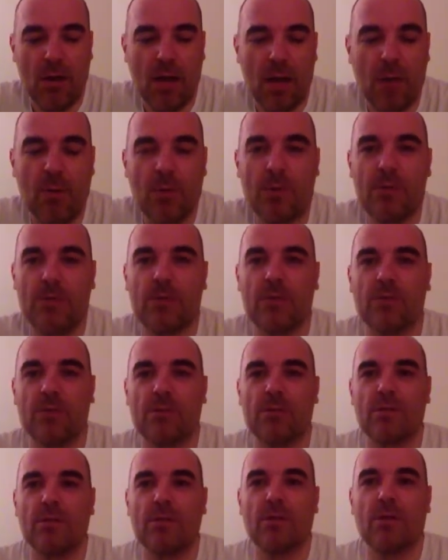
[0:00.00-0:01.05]
I
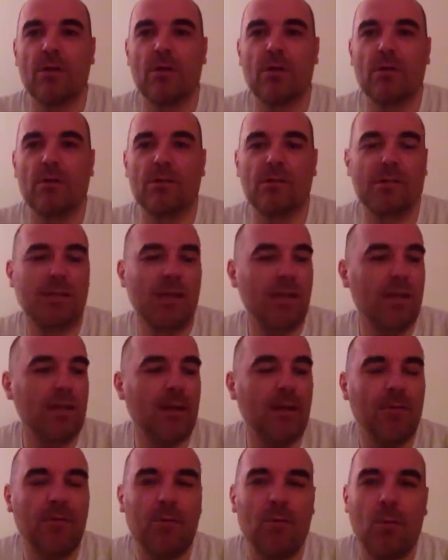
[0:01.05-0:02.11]
was staying
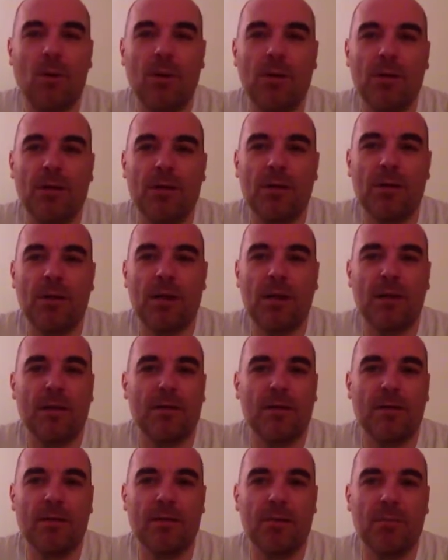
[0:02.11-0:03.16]
there for 1 year, like
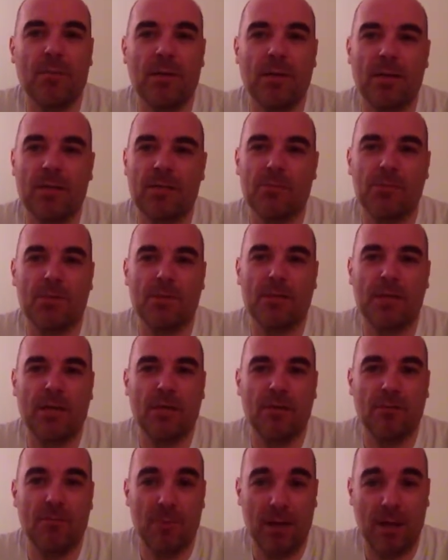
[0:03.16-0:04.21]
the biggest
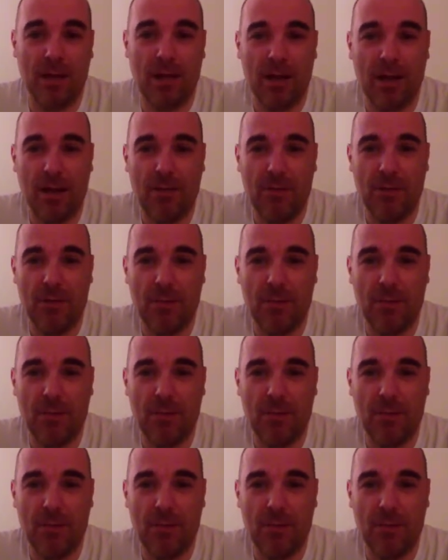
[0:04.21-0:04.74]
mistake of my life.